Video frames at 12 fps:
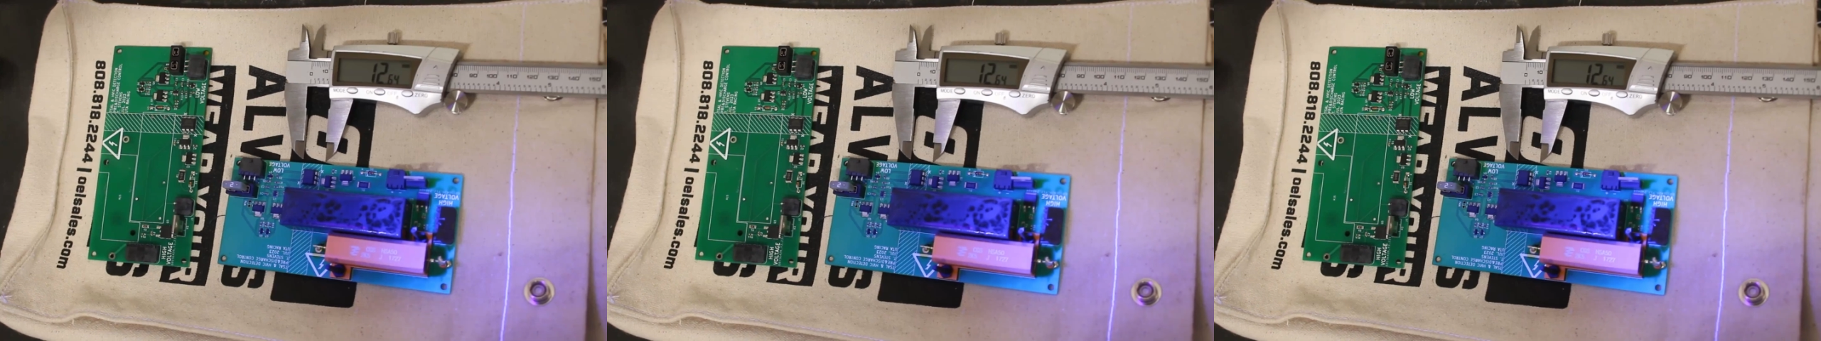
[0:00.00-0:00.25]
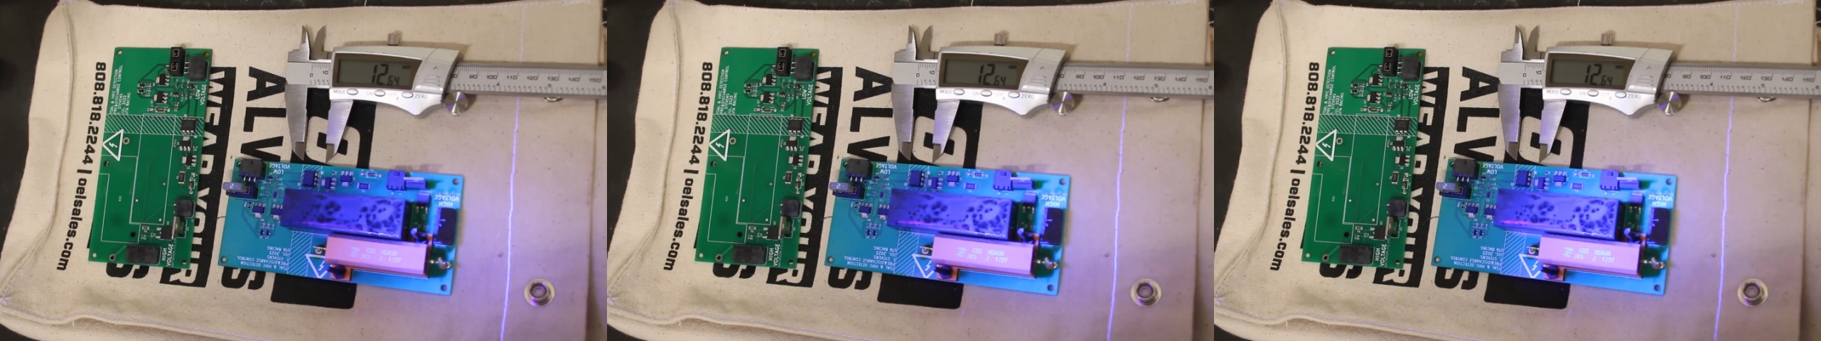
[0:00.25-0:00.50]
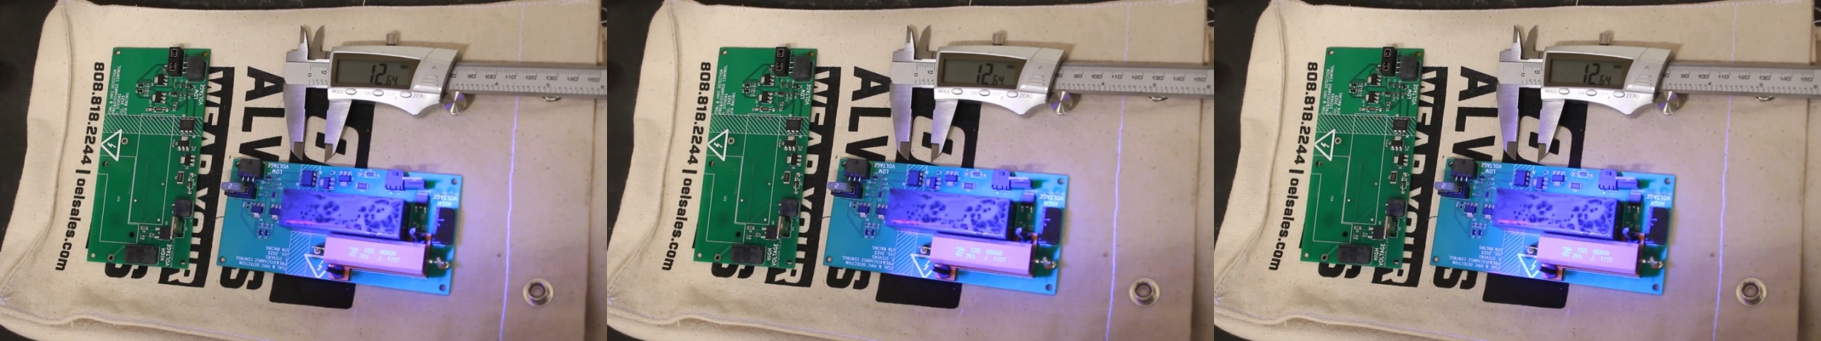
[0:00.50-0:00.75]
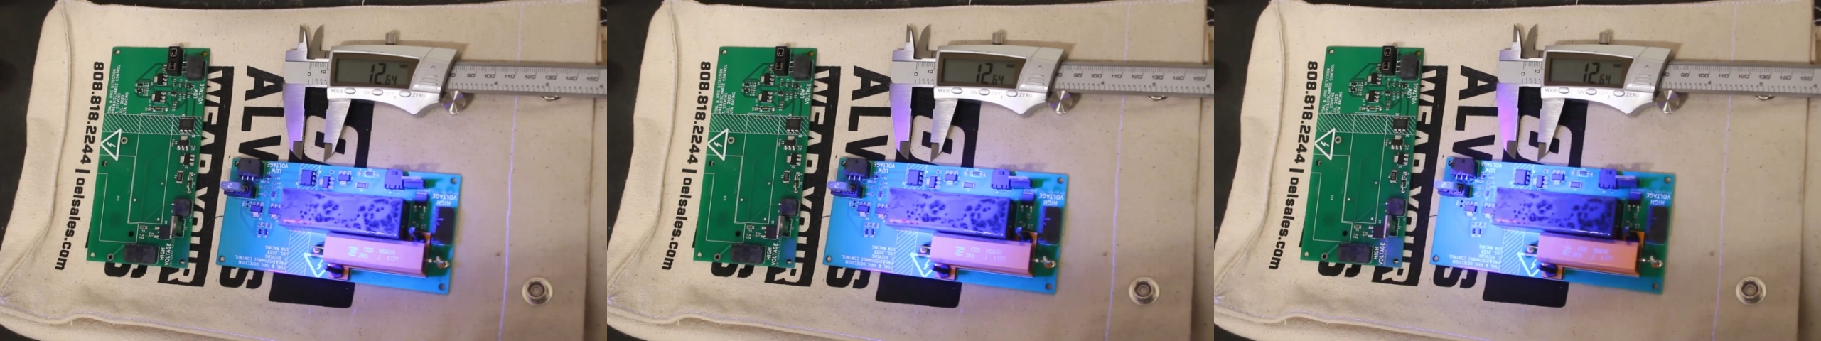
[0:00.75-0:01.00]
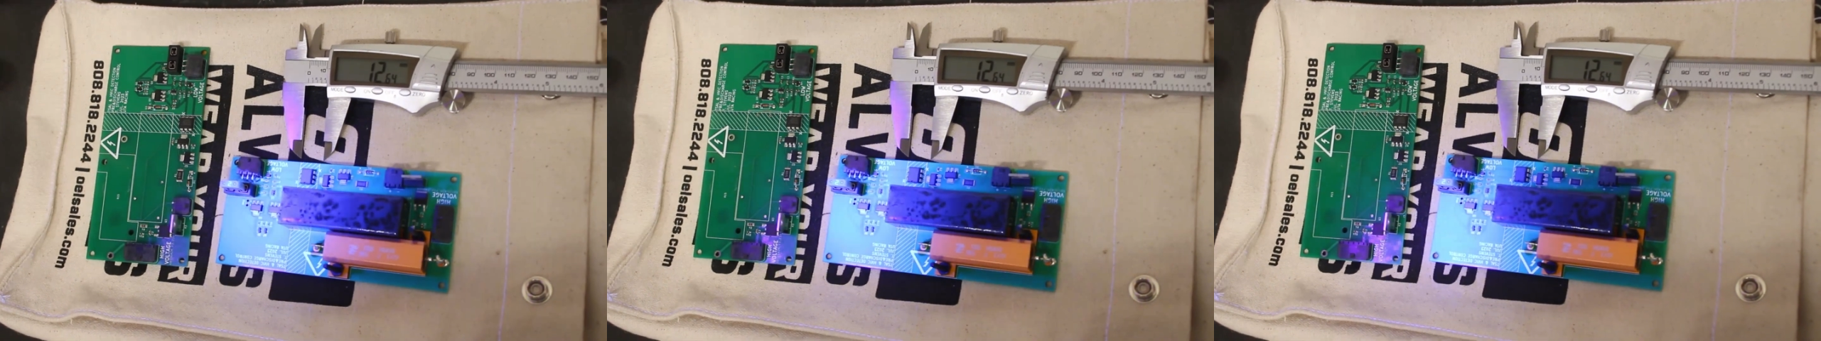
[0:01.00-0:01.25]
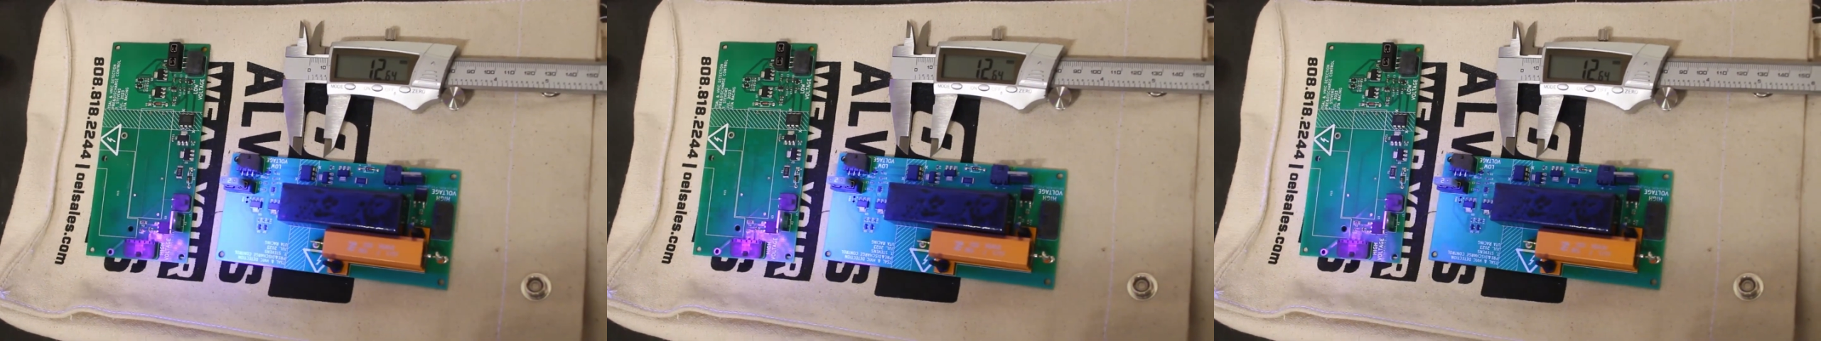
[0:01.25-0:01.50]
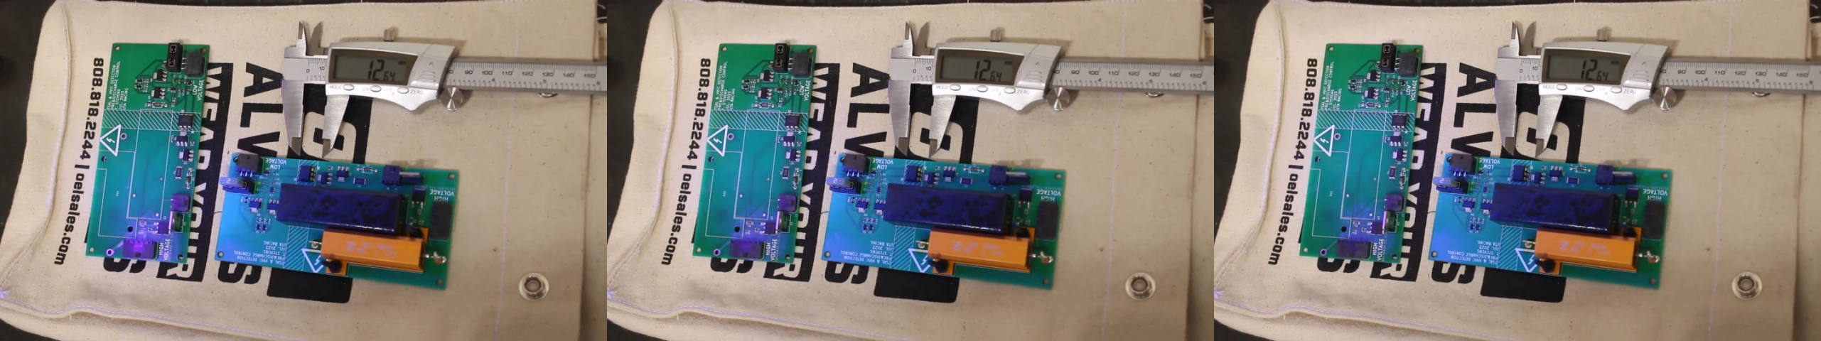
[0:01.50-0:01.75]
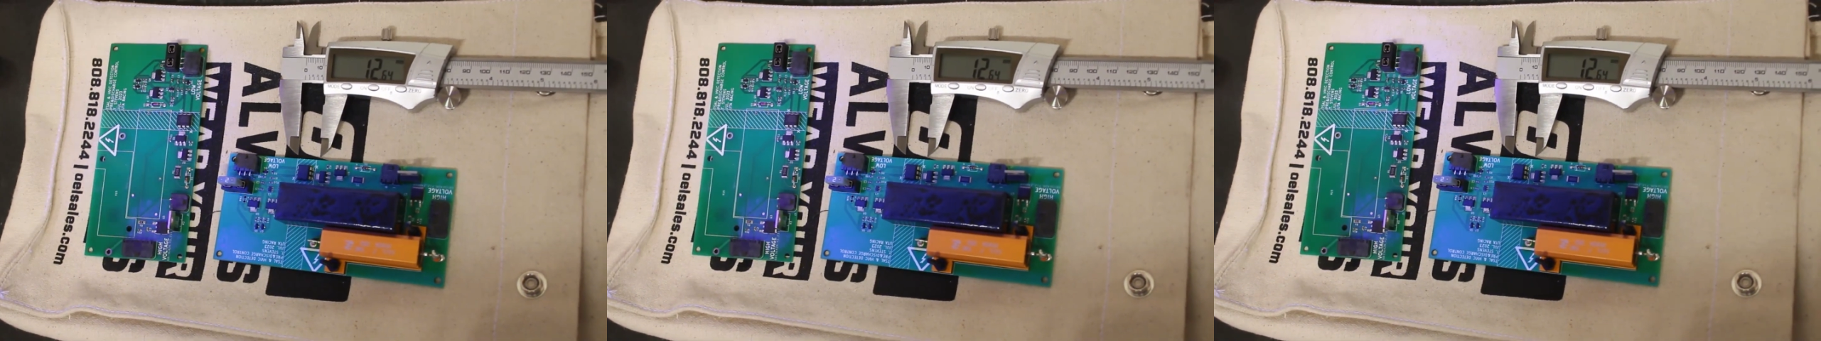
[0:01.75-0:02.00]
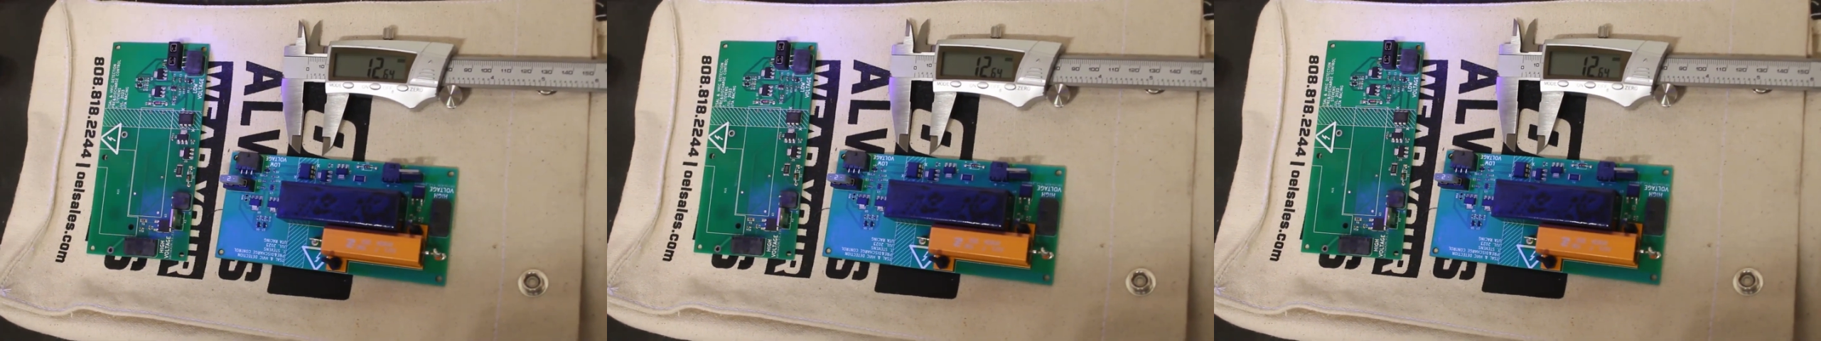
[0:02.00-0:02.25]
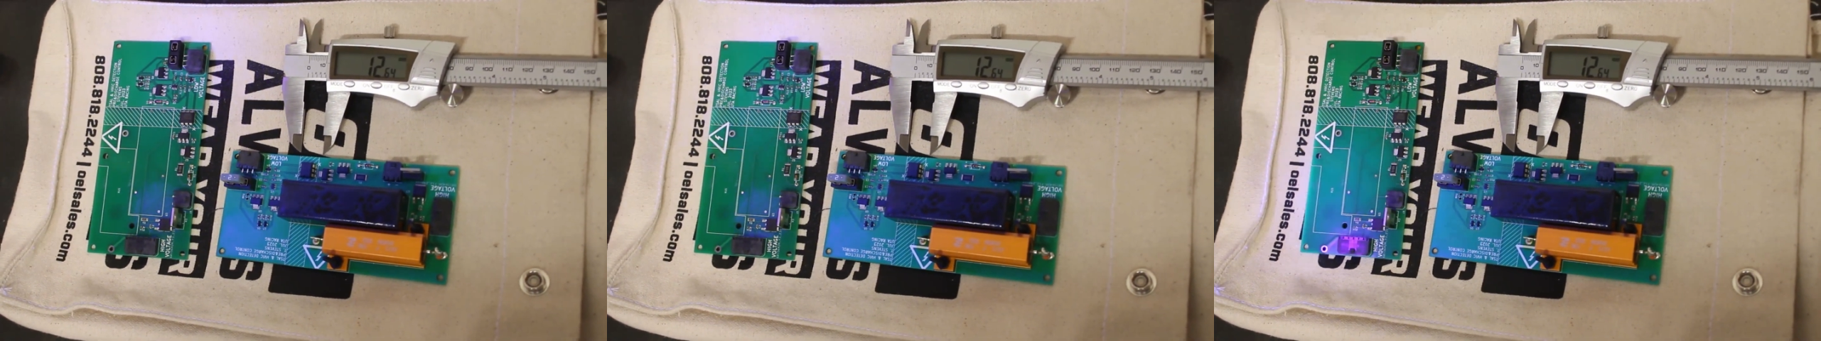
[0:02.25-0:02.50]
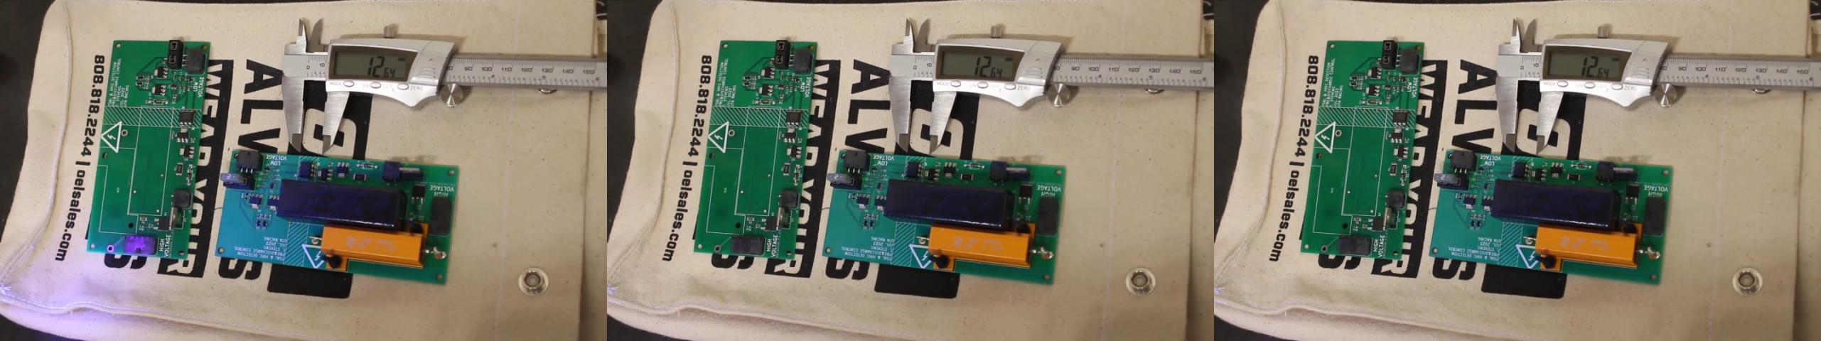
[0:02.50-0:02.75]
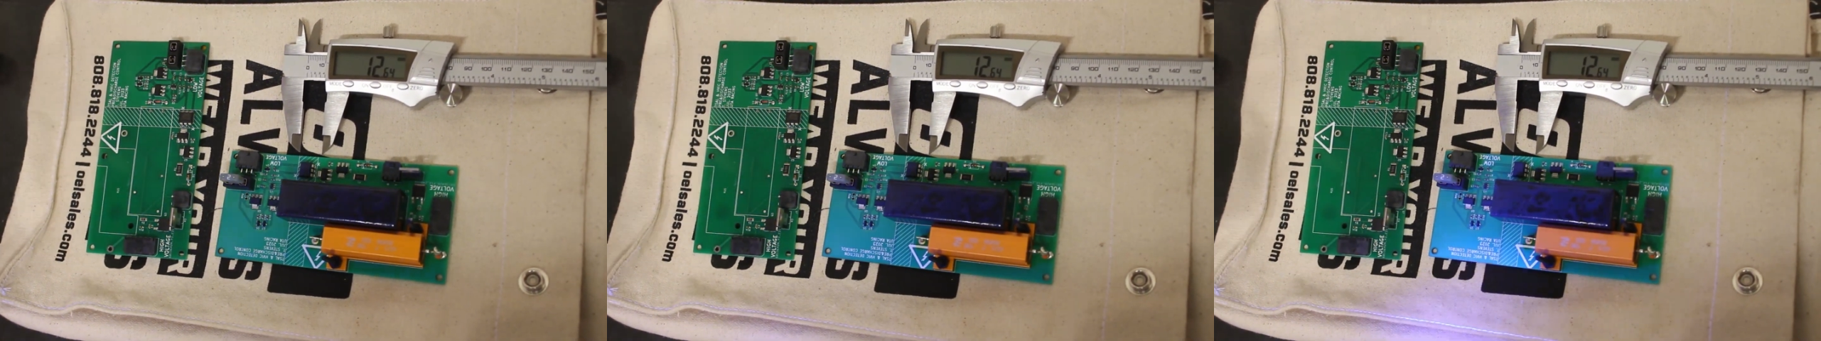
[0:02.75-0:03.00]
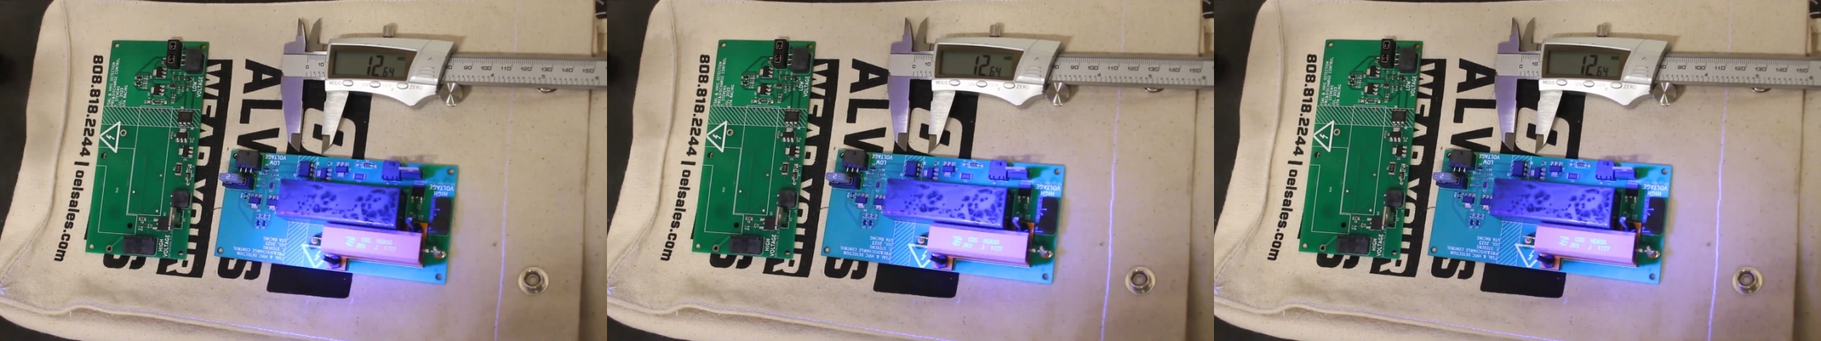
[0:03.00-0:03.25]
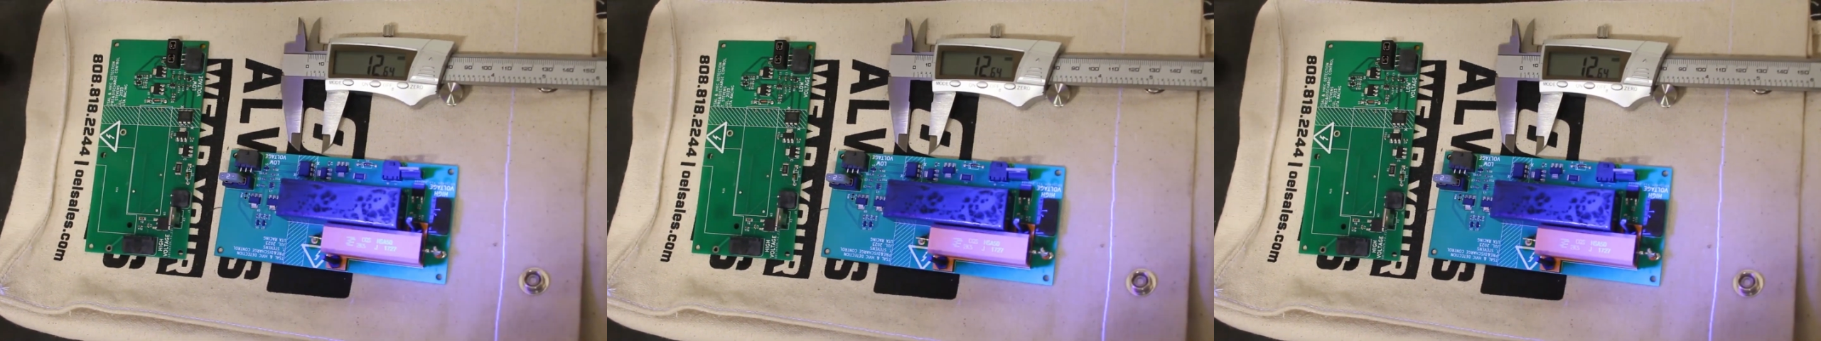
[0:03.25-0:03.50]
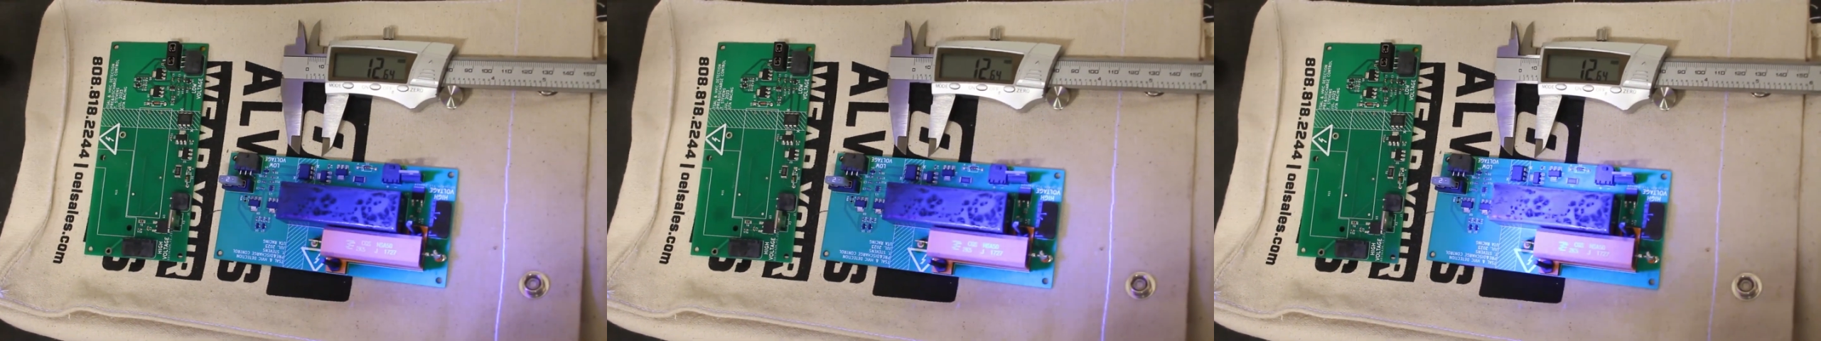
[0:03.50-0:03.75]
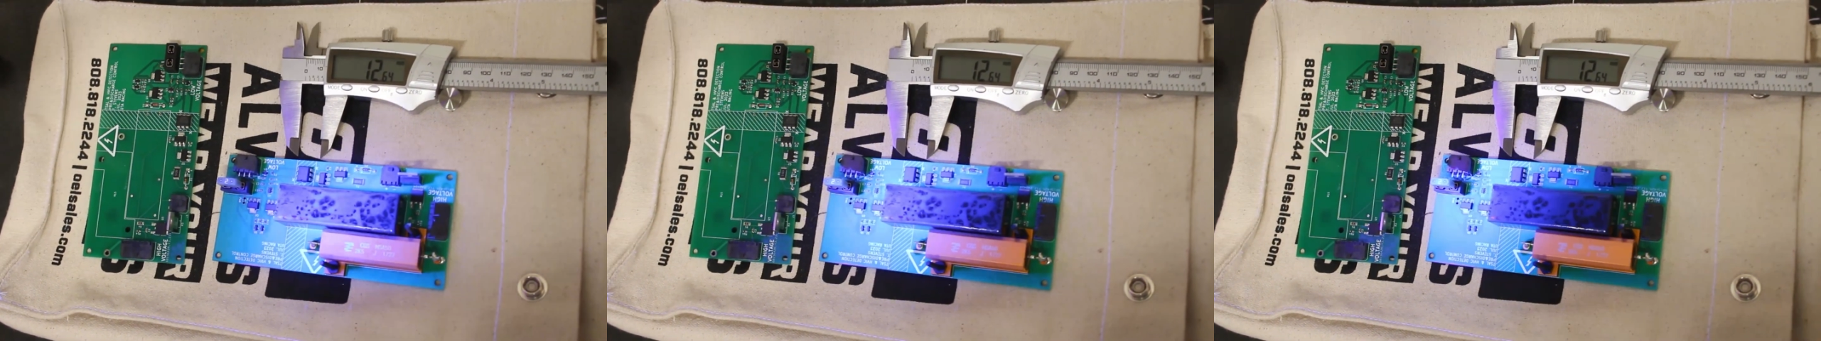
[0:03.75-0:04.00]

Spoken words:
Nobody's mouth can be seen.